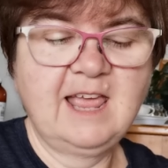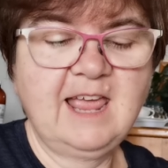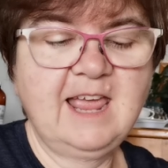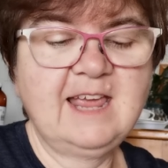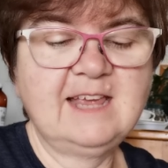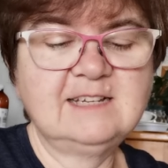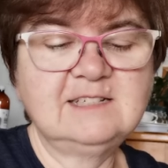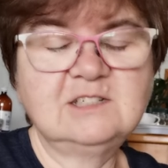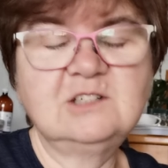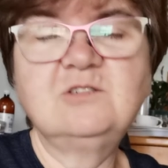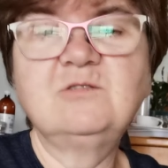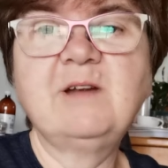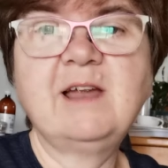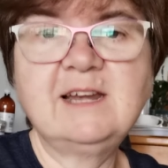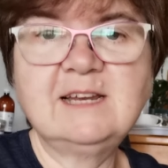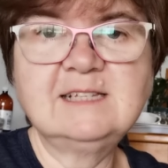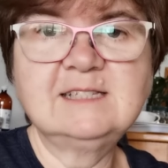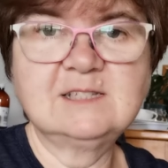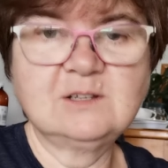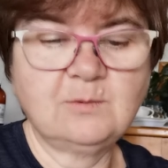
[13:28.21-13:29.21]
and
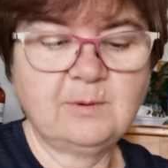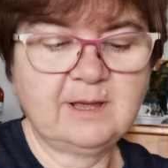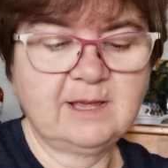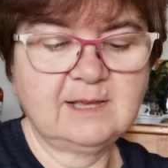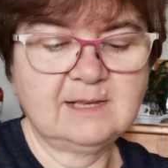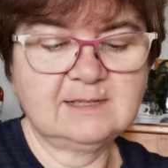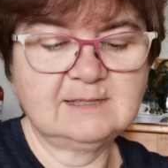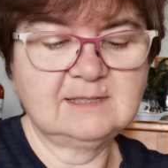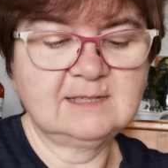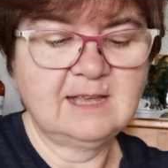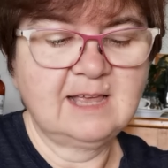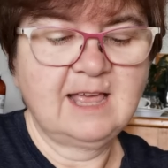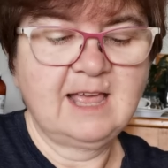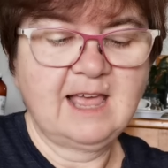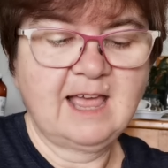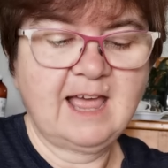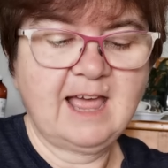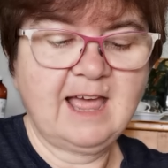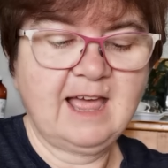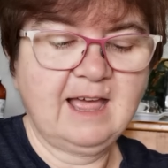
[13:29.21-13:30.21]
granny squares
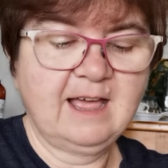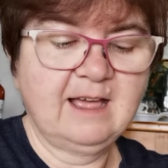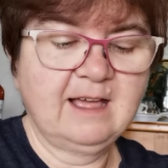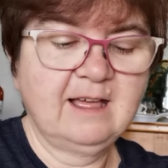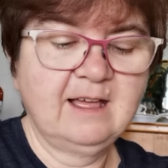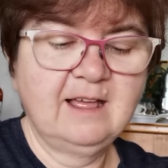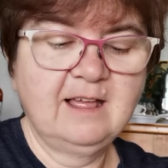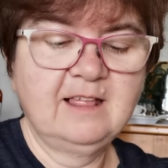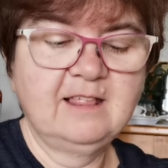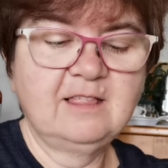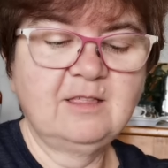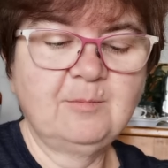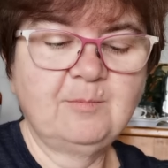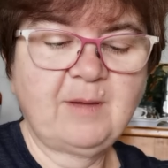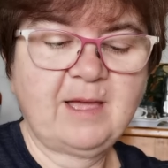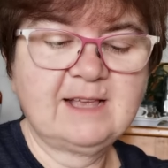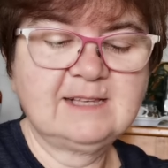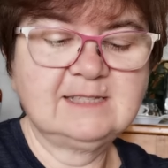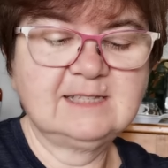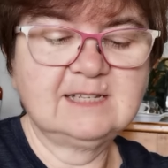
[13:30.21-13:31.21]
are the
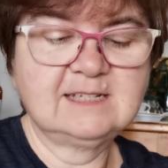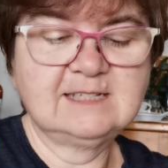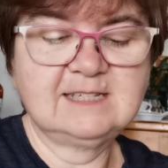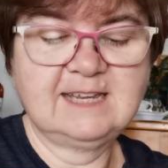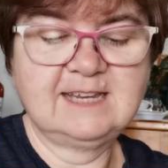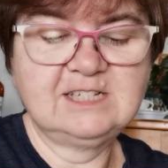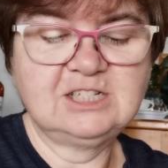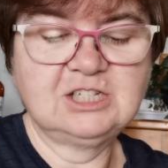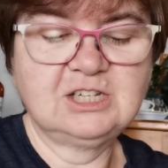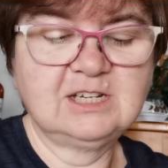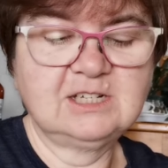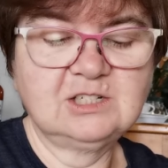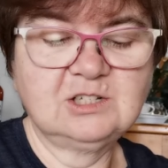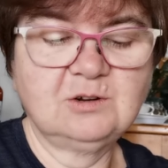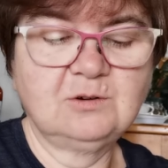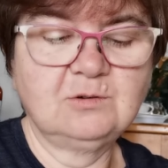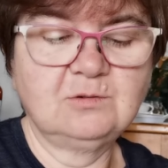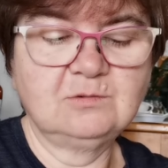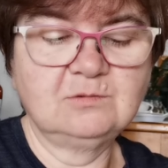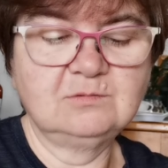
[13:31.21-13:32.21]
basic teaching
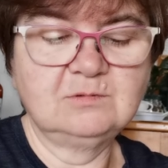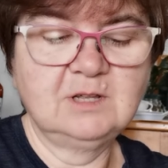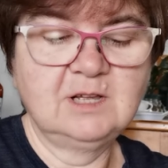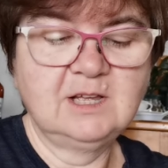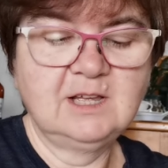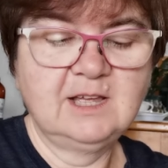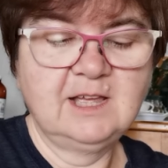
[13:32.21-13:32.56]
tool.